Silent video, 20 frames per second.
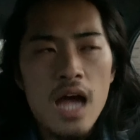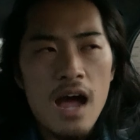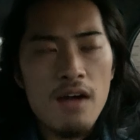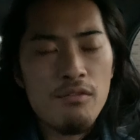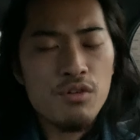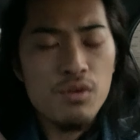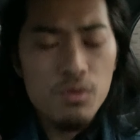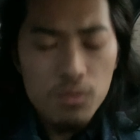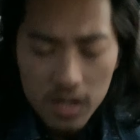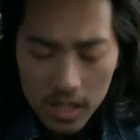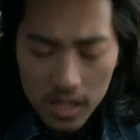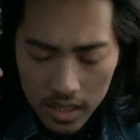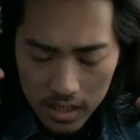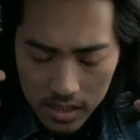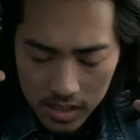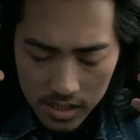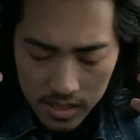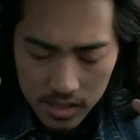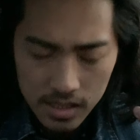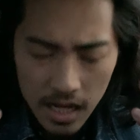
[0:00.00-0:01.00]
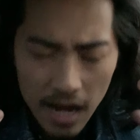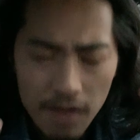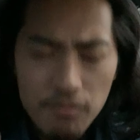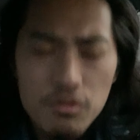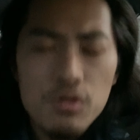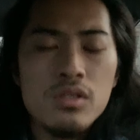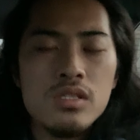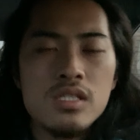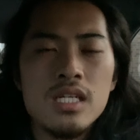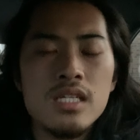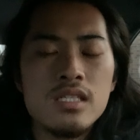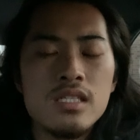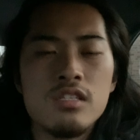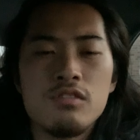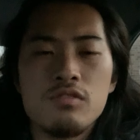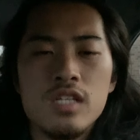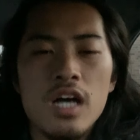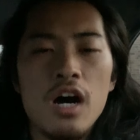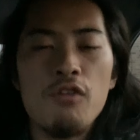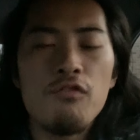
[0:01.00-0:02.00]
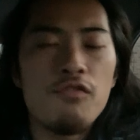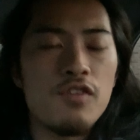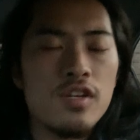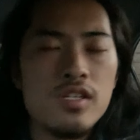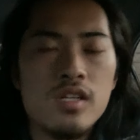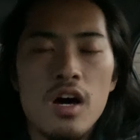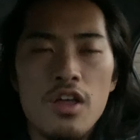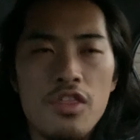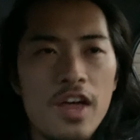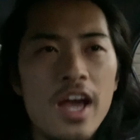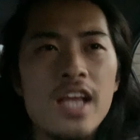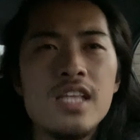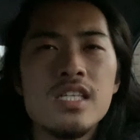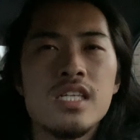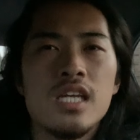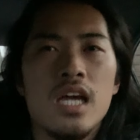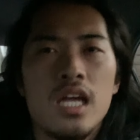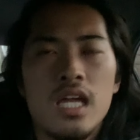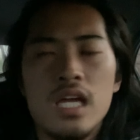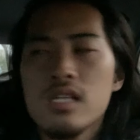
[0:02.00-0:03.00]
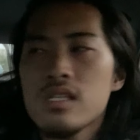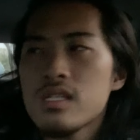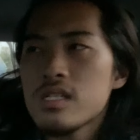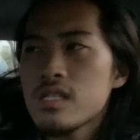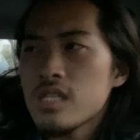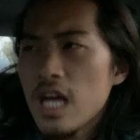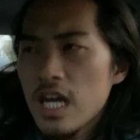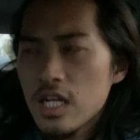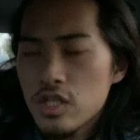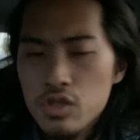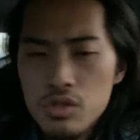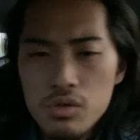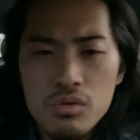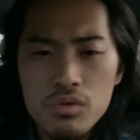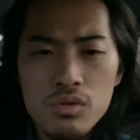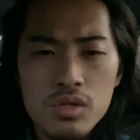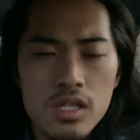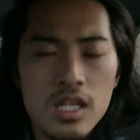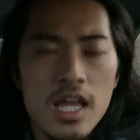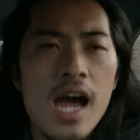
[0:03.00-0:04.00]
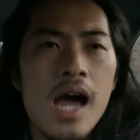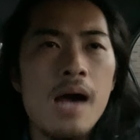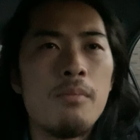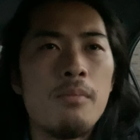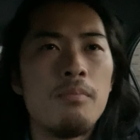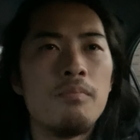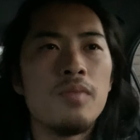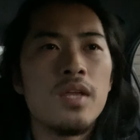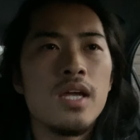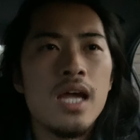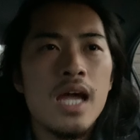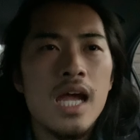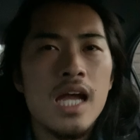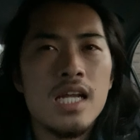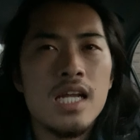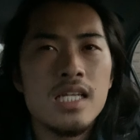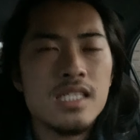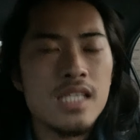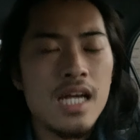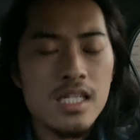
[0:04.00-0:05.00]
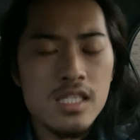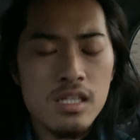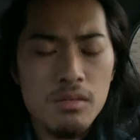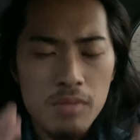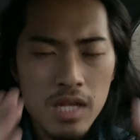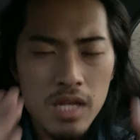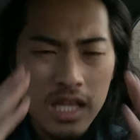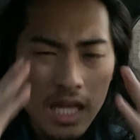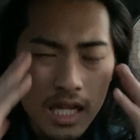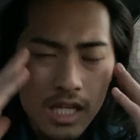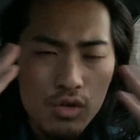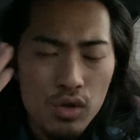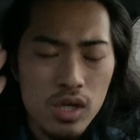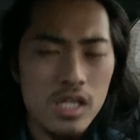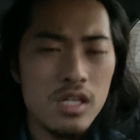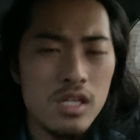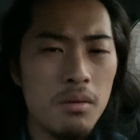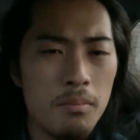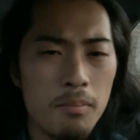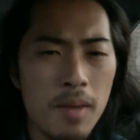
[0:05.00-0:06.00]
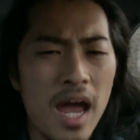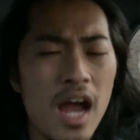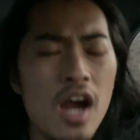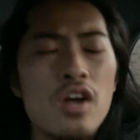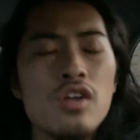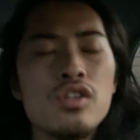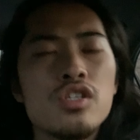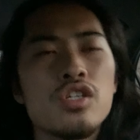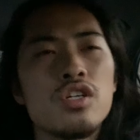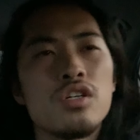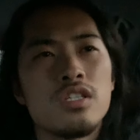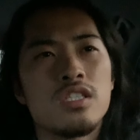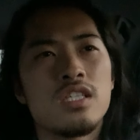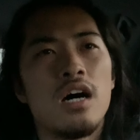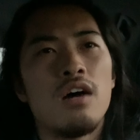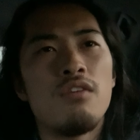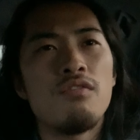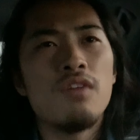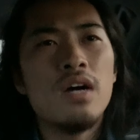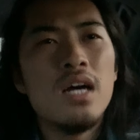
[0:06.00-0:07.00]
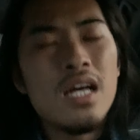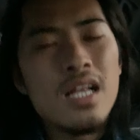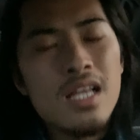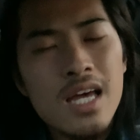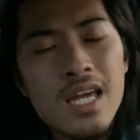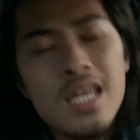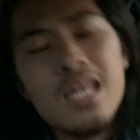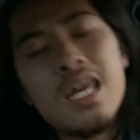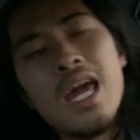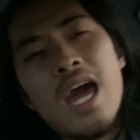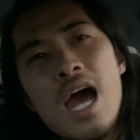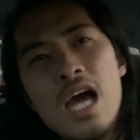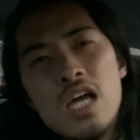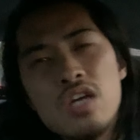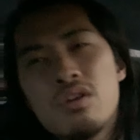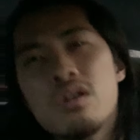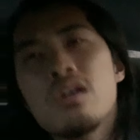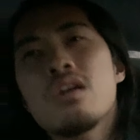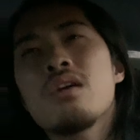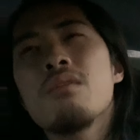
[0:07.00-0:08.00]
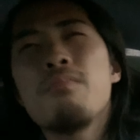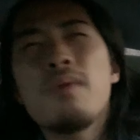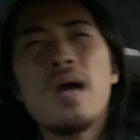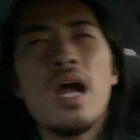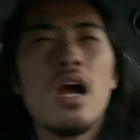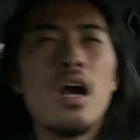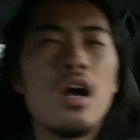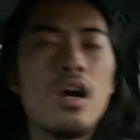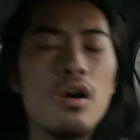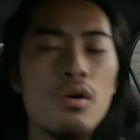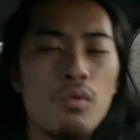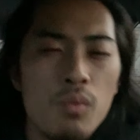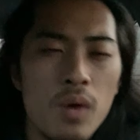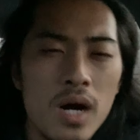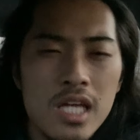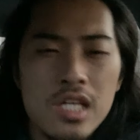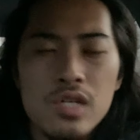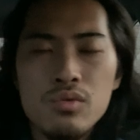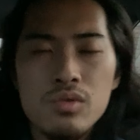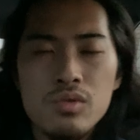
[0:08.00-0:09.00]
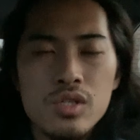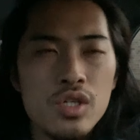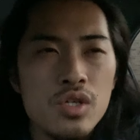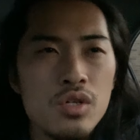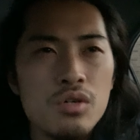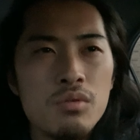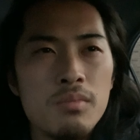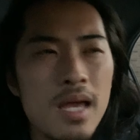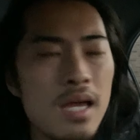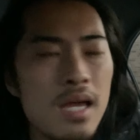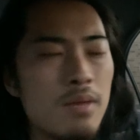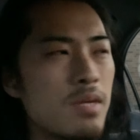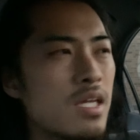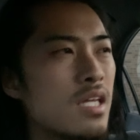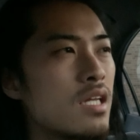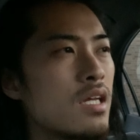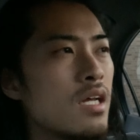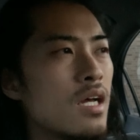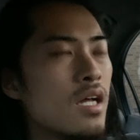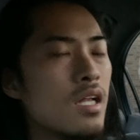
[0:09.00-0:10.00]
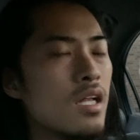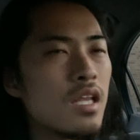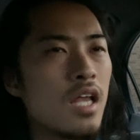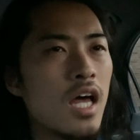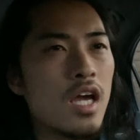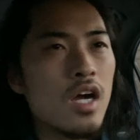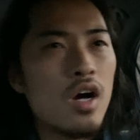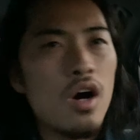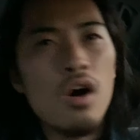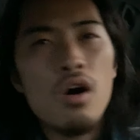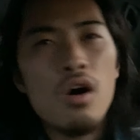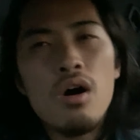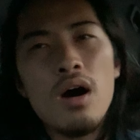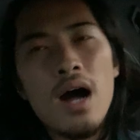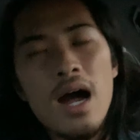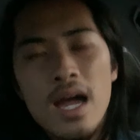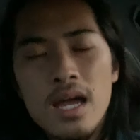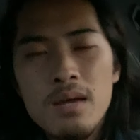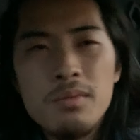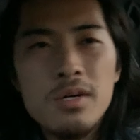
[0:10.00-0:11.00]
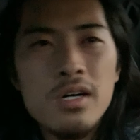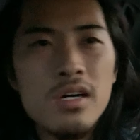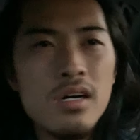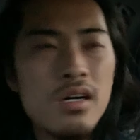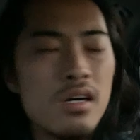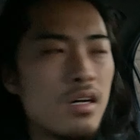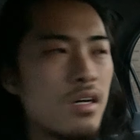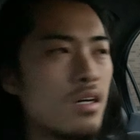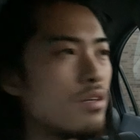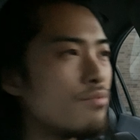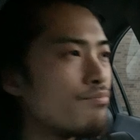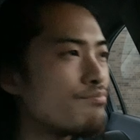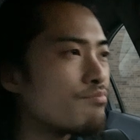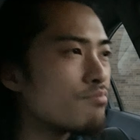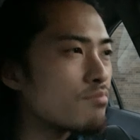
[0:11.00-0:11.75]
everyone's sense of self is authentic. It's like true to them. And it's not something that you can compare to yourself. Like, yeah, you can compare what you do, maybe like, oh, I am a